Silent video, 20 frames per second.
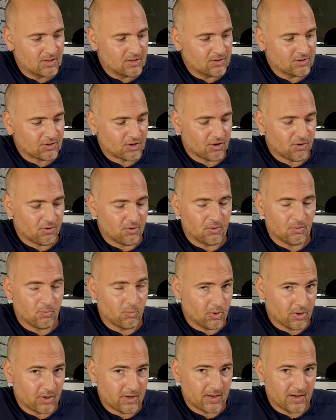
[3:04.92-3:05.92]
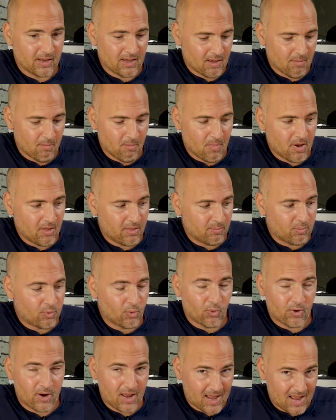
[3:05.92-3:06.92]
So we're looking at a
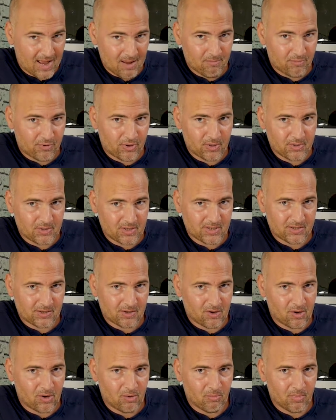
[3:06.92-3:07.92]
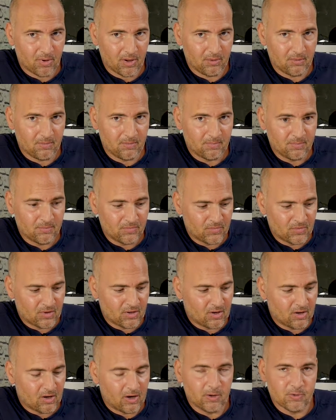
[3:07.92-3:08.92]
motherboard and processor combo,
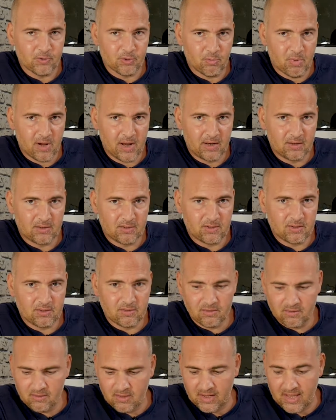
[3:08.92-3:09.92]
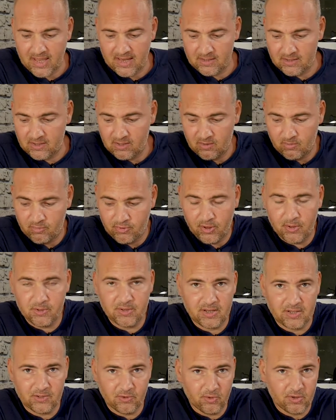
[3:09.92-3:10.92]
£100 against
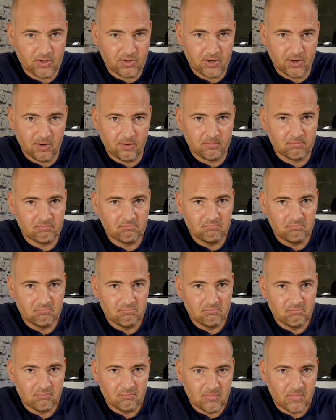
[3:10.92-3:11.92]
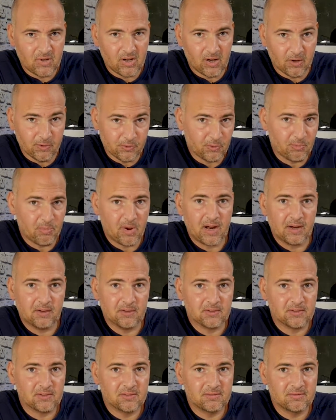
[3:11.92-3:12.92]
processor on its own,
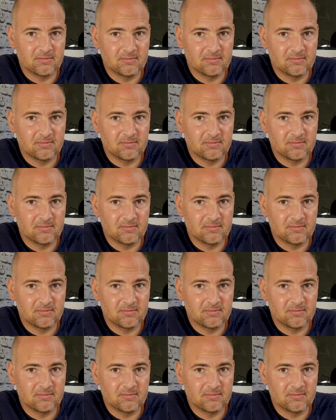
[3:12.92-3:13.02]
£100.